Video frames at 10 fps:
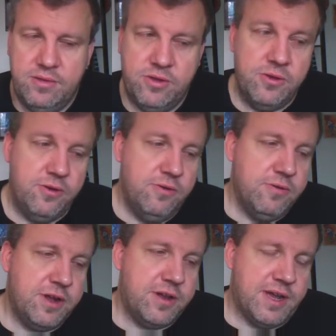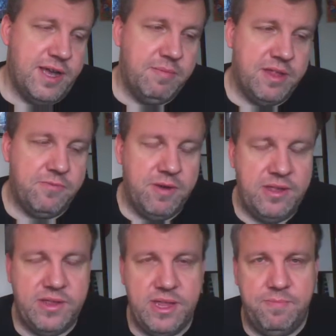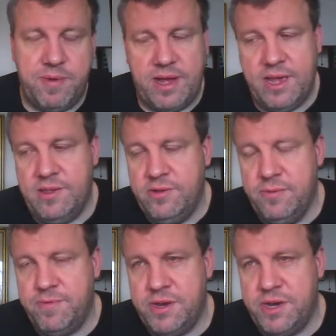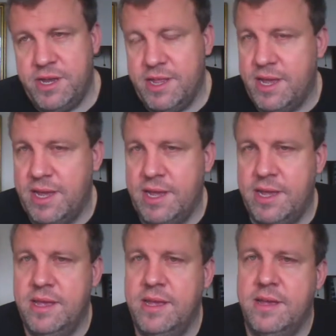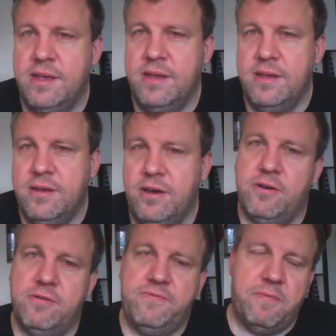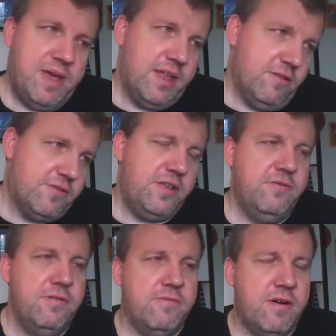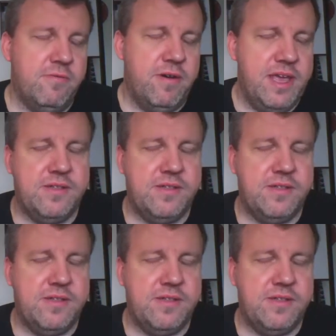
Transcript: Two, their time gets wasted by stupid shit like, oh, if a man looks at you the wrong way,